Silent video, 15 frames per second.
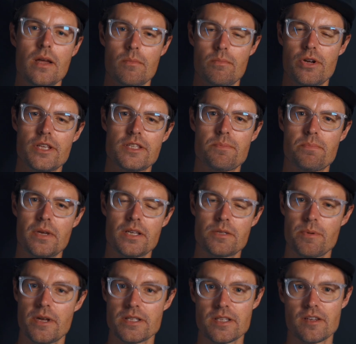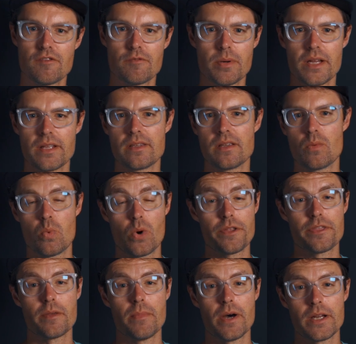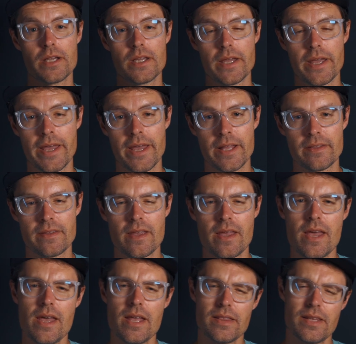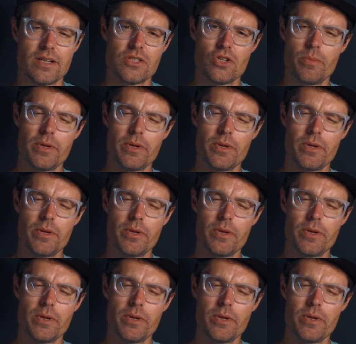pretty expensive, but they're worth the money. And there's so